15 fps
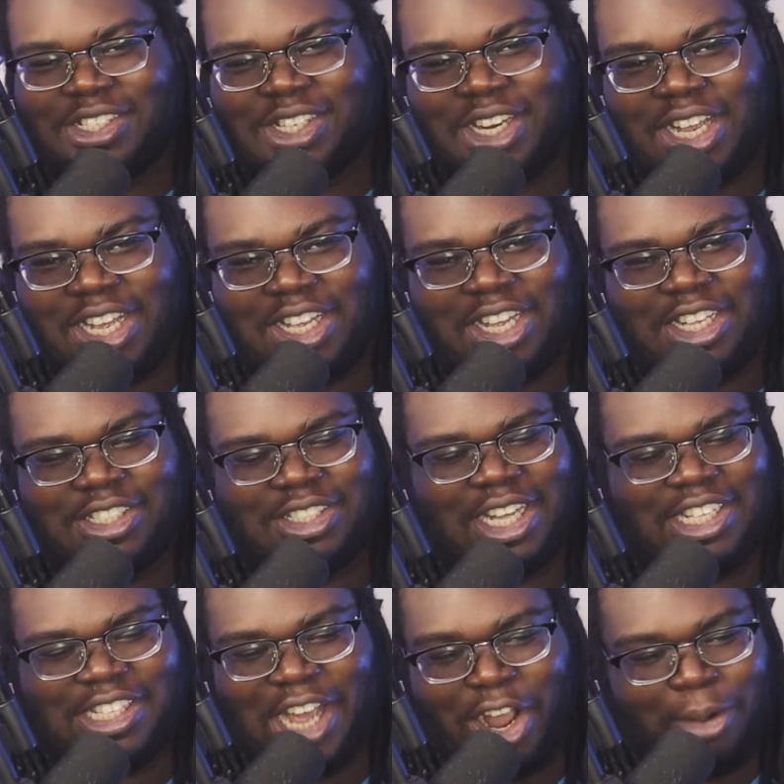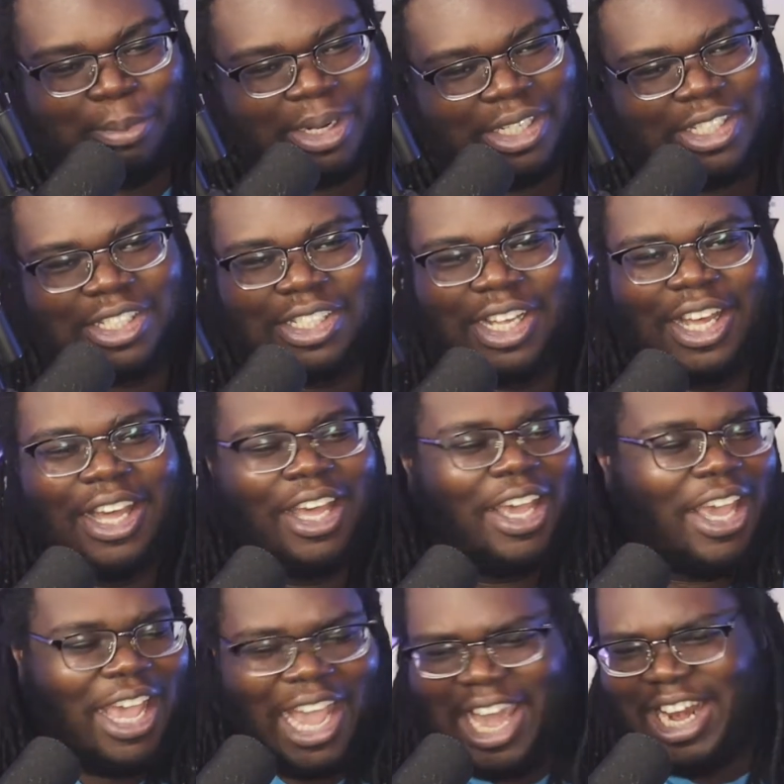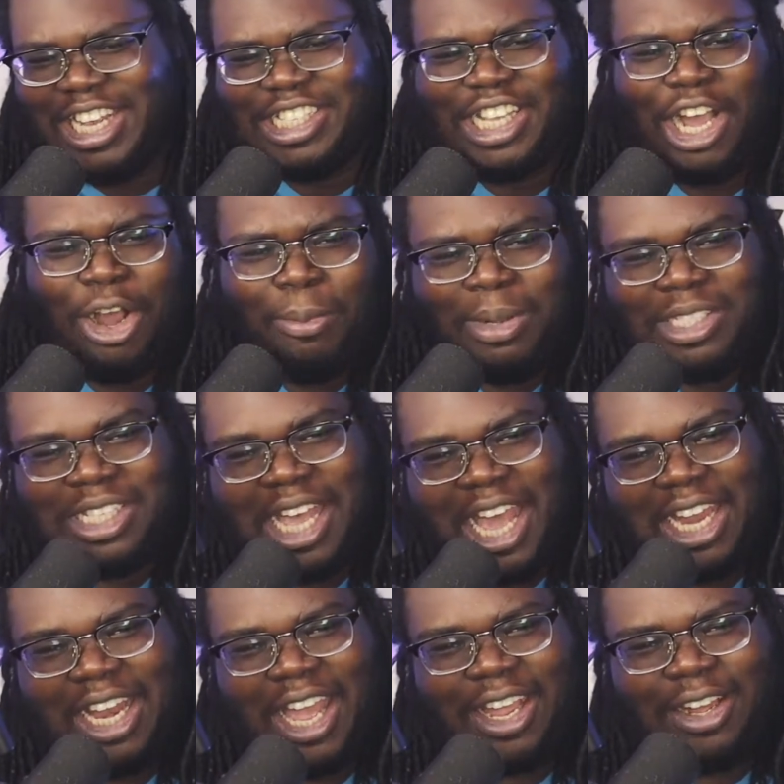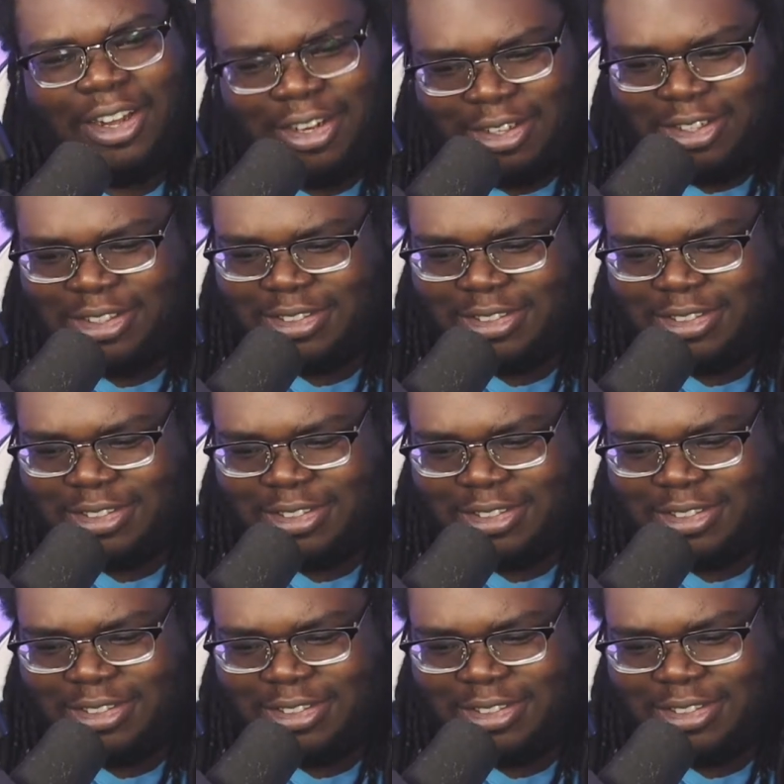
his helmets, and his helmets had like a